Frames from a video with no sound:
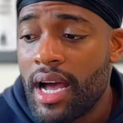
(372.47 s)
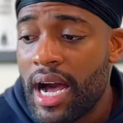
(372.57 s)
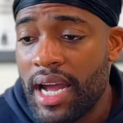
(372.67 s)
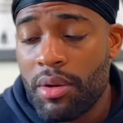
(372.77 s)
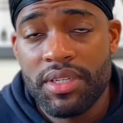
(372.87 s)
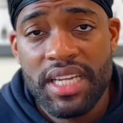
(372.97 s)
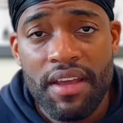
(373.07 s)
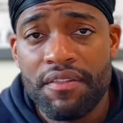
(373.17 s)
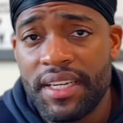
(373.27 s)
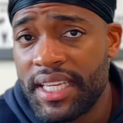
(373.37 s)
I would
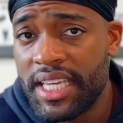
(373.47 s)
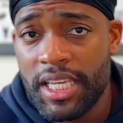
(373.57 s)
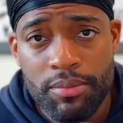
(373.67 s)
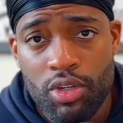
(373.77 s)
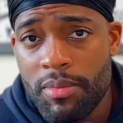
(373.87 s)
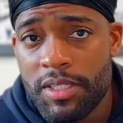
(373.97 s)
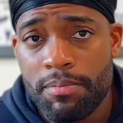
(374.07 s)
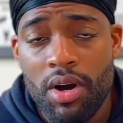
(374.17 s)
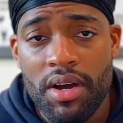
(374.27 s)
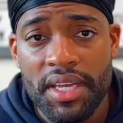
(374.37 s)
definitely keep Thomas
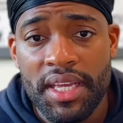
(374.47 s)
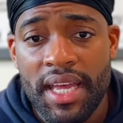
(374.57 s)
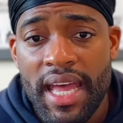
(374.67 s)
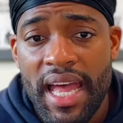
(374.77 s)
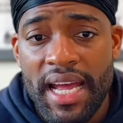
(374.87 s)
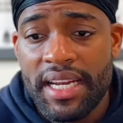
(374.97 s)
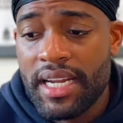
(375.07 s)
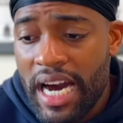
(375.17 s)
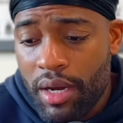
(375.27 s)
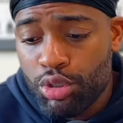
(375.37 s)
Partey and
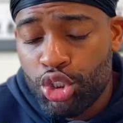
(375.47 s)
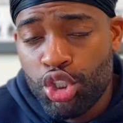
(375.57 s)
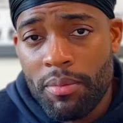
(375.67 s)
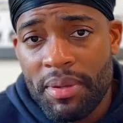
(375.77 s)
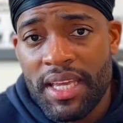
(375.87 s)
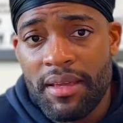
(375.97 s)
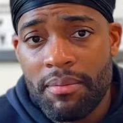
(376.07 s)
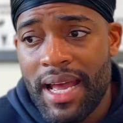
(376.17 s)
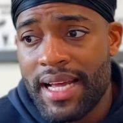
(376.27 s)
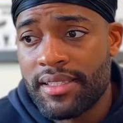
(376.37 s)
I would drop him
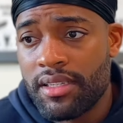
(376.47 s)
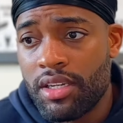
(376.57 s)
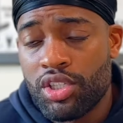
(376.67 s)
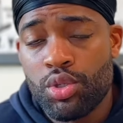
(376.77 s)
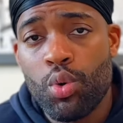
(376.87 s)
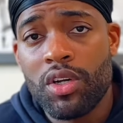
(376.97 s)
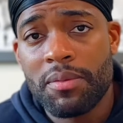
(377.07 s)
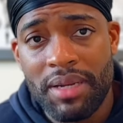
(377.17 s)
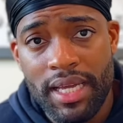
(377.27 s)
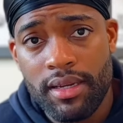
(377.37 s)
as a squad
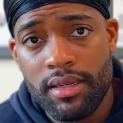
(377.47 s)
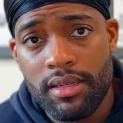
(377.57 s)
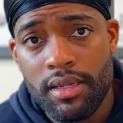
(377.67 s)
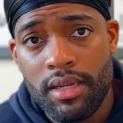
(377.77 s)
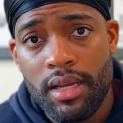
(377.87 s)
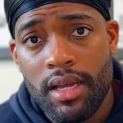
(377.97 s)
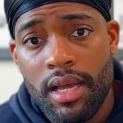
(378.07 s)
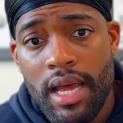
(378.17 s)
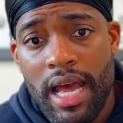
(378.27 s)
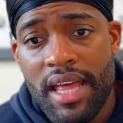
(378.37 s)
player.
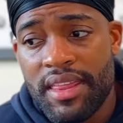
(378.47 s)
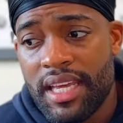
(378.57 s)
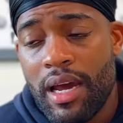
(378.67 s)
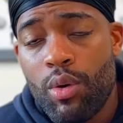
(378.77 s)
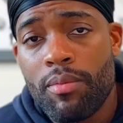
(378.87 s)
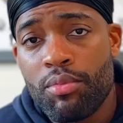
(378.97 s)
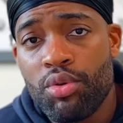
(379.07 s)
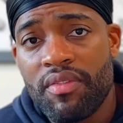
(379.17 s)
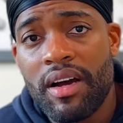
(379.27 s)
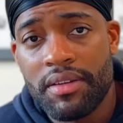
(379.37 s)
And then I will
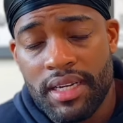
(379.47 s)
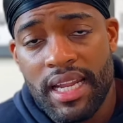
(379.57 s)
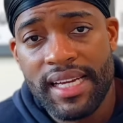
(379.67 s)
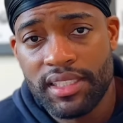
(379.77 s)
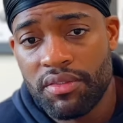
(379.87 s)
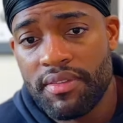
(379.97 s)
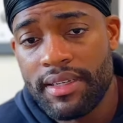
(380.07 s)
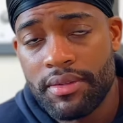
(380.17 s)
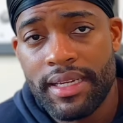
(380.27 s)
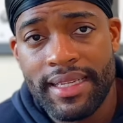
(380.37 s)
move out the likes of
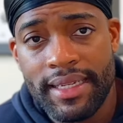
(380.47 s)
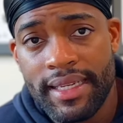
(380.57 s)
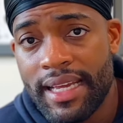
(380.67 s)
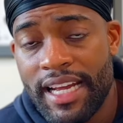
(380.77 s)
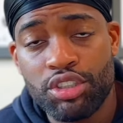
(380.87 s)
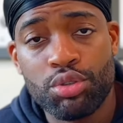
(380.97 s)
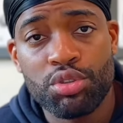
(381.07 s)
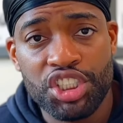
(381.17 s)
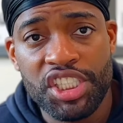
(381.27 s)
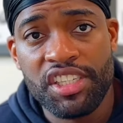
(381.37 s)
Elneny and
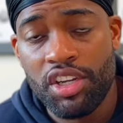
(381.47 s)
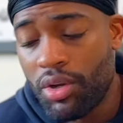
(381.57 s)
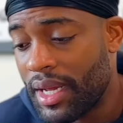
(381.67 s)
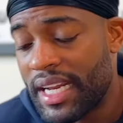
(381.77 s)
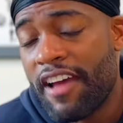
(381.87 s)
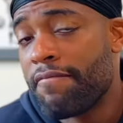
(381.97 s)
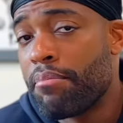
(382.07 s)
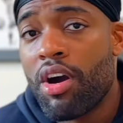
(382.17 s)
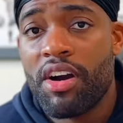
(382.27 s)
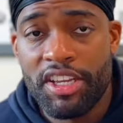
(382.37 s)
Jorginho and have
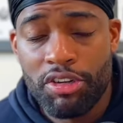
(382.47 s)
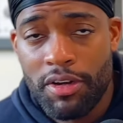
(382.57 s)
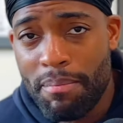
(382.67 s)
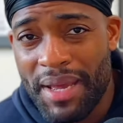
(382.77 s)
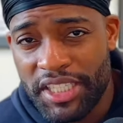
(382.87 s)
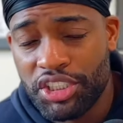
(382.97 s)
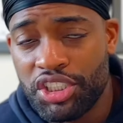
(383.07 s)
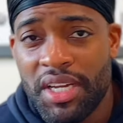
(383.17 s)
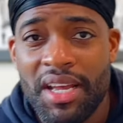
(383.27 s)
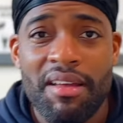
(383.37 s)
Partey on the bench.
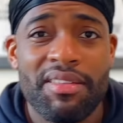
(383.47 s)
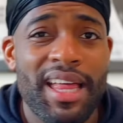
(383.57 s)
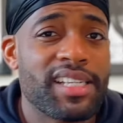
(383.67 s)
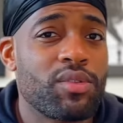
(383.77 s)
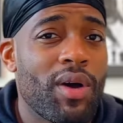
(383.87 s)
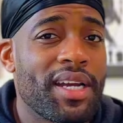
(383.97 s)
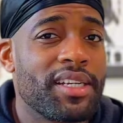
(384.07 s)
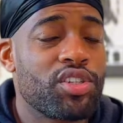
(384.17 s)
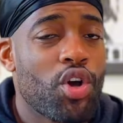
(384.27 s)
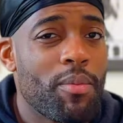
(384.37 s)
That's why the
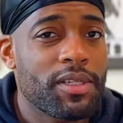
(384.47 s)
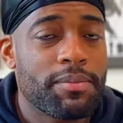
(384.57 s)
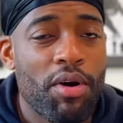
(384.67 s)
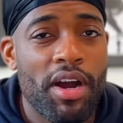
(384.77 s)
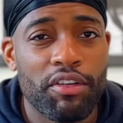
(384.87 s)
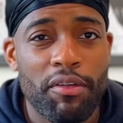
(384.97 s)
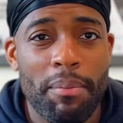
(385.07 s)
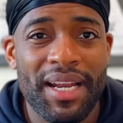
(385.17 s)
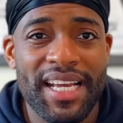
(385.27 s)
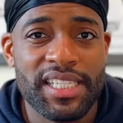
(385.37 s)
Thomas Partey
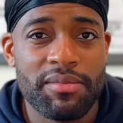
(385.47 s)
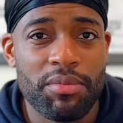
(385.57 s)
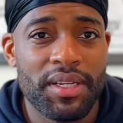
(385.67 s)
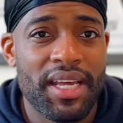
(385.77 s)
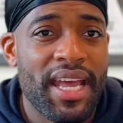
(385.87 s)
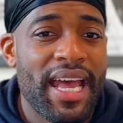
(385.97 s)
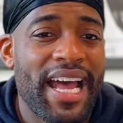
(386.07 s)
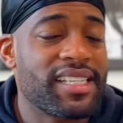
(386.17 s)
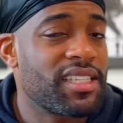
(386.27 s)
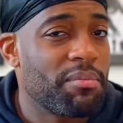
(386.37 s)
replacement
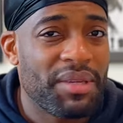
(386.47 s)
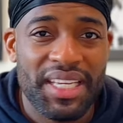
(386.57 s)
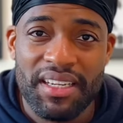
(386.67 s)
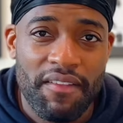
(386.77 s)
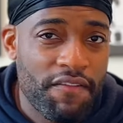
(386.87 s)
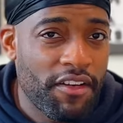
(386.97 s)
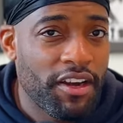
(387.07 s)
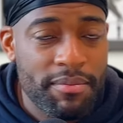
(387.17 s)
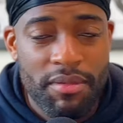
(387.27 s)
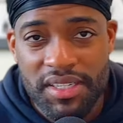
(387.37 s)
has to be in a
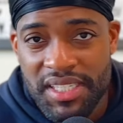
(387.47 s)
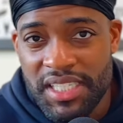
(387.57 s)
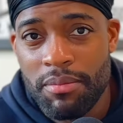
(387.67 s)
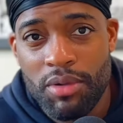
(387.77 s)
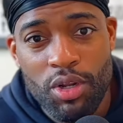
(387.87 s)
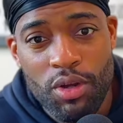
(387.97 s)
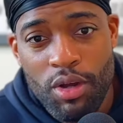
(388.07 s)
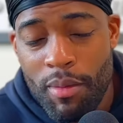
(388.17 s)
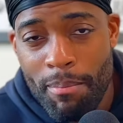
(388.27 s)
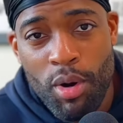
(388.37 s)
very much similar
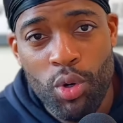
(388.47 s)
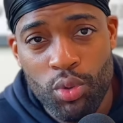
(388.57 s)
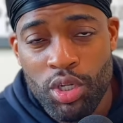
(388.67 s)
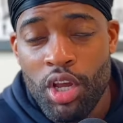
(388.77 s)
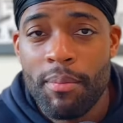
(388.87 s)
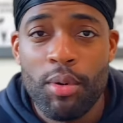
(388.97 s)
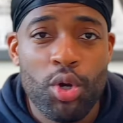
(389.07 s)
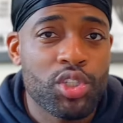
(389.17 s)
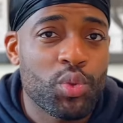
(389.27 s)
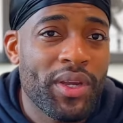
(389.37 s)
mold,
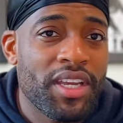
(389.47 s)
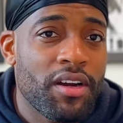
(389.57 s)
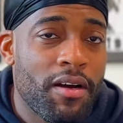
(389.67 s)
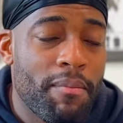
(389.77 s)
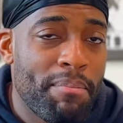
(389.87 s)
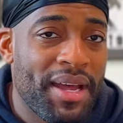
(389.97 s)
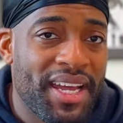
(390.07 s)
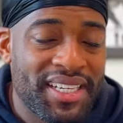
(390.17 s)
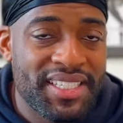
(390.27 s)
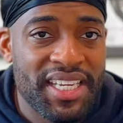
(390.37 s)
because we are a
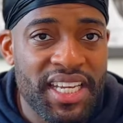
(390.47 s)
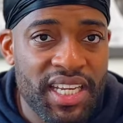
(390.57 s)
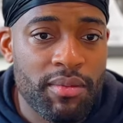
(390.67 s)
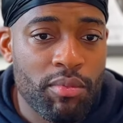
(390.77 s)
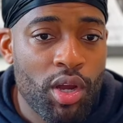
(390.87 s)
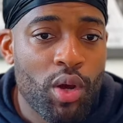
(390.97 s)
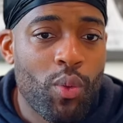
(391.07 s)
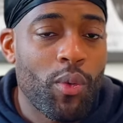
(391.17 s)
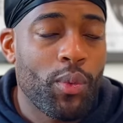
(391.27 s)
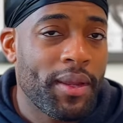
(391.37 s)
better team
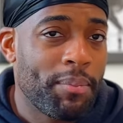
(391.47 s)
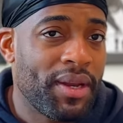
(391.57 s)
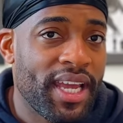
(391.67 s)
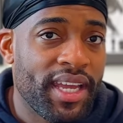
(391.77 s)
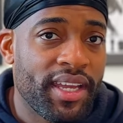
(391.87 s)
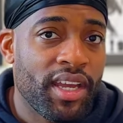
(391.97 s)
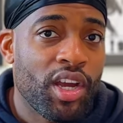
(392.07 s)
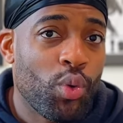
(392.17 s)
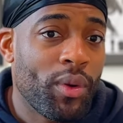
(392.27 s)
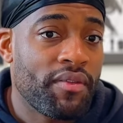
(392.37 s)
when we play
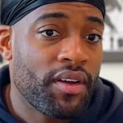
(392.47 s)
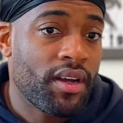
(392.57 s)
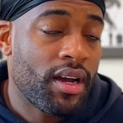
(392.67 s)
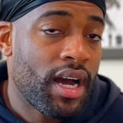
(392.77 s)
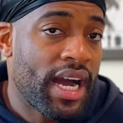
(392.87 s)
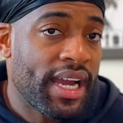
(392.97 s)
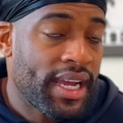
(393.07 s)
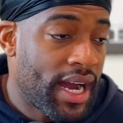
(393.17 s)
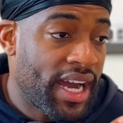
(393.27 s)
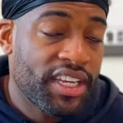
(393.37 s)
with a higher
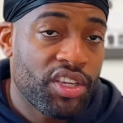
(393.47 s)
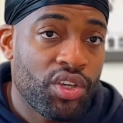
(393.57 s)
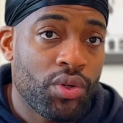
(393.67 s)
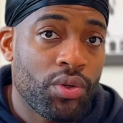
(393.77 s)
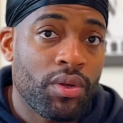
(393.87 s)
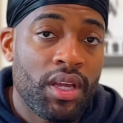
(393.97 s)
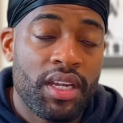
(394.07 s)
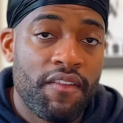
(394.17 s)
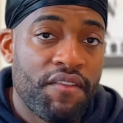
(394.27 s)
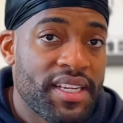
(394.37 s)
IQ
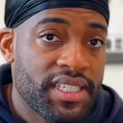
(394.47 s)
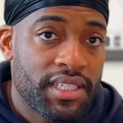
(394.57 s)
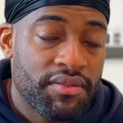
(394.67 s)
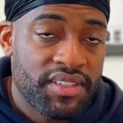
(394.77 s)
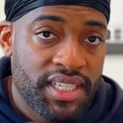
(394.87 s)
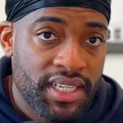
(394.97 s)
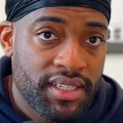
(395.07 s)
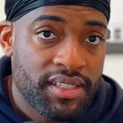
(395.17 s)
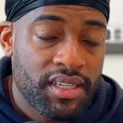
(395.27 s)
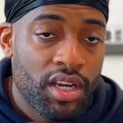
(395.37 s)
defensive
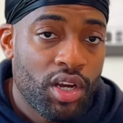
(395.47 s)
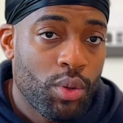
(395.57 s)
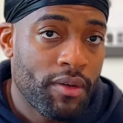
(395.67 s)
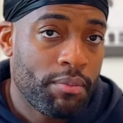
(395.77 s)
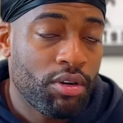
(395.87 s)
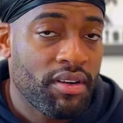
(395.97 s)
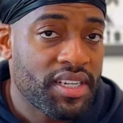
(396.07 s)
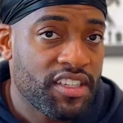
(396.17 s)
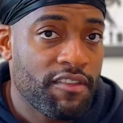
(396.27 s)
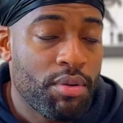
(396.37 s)
six with
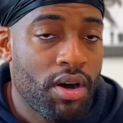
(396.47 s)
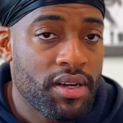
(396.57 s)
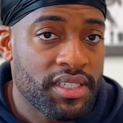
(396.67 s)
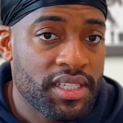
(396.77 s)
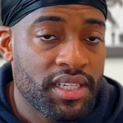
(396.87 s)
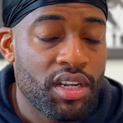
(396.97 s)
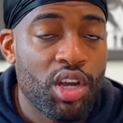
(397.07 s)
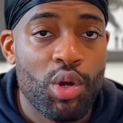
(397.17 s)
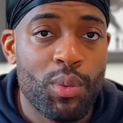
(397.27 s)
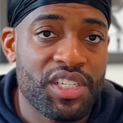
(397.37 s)
progressive passing,
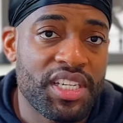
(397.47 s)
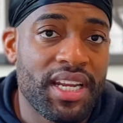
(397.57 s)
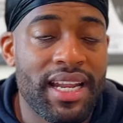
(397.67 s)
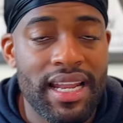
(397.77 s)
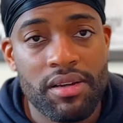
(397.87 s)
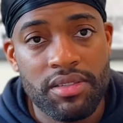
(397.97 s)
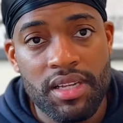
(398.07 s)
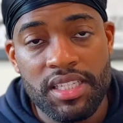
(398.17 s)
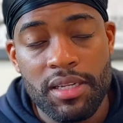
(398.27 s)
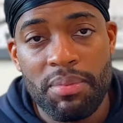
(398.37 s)
which then allows
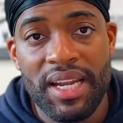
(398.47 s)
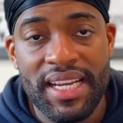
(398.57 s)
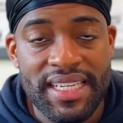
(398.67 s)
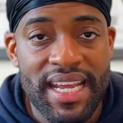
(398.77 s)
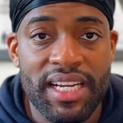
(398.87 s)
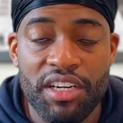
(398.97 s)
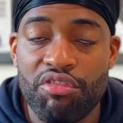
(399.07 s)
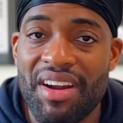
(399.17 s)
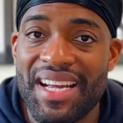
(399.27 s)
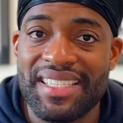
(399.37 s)
us to play Declan
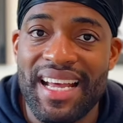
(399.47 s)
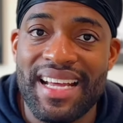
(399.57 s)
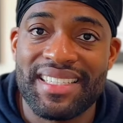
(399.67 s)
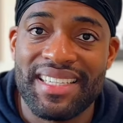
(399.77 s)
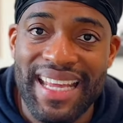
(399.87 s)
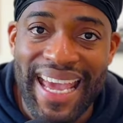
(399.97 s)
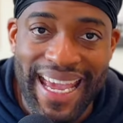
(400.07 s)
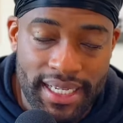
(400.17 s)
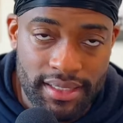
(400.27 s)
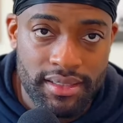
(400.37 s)
Rice as an
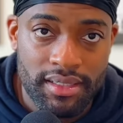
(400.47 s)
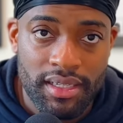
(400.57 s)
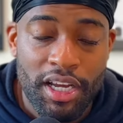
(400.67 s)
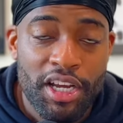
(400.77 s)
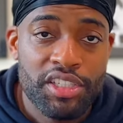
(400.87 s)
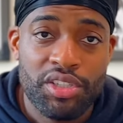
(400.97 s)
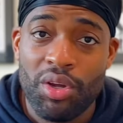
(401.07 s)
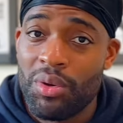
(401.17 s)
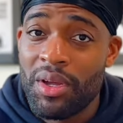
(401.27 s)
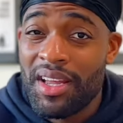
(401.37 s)
8.
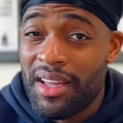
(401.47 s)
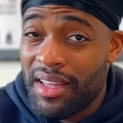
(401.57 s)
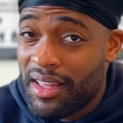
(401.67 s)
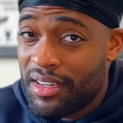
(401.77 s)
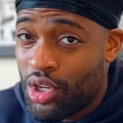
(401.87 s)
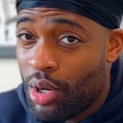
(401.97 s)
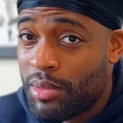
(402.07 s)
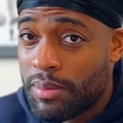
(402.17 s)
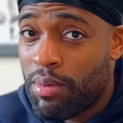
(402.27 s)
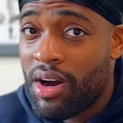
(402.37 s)
So
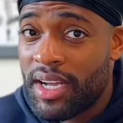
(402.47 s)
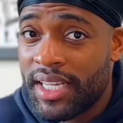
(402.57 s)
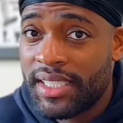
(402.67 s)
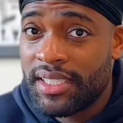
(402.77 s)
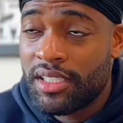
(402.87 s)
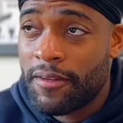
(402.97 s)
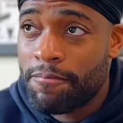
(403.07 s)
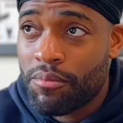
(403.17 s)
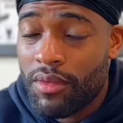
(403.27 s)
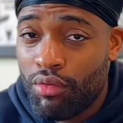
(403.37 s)
Thomas Partey's
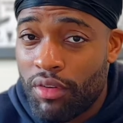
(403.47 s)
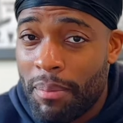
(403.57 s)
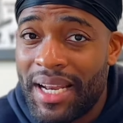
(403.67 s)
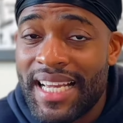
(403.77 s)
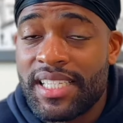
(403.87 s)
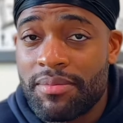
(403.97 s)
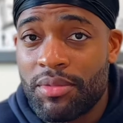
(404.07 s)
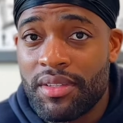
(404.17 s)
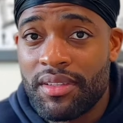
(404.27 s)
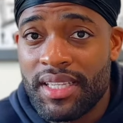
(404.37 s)

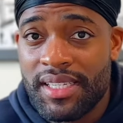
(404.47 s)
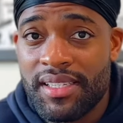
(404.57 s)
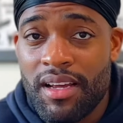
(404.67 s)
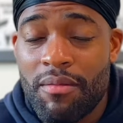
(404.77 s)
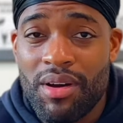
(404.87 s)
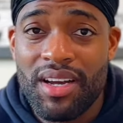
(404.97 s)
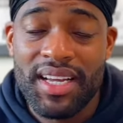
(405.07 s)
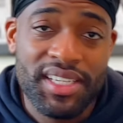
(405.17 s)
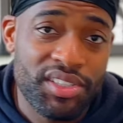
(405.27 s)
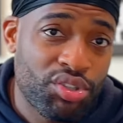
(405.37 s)
replacement this summer
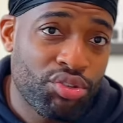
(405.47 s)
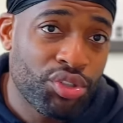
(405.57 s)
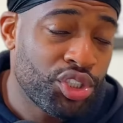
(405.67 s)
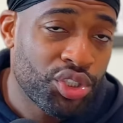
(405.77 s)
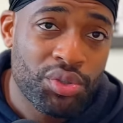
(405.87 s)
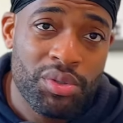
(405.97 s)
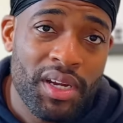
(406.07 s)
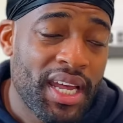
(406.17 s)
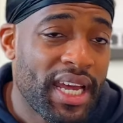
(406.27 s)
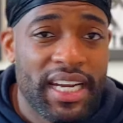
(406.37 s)
is crucial.
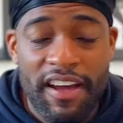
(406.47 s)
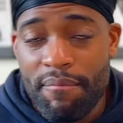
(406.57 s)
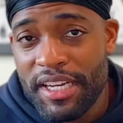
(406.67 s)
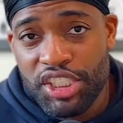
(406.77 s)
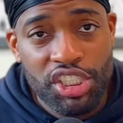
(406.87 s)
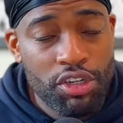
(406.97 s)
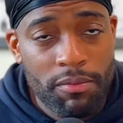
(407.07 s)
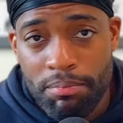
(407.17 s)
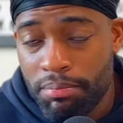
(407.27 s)
And I've mentioned on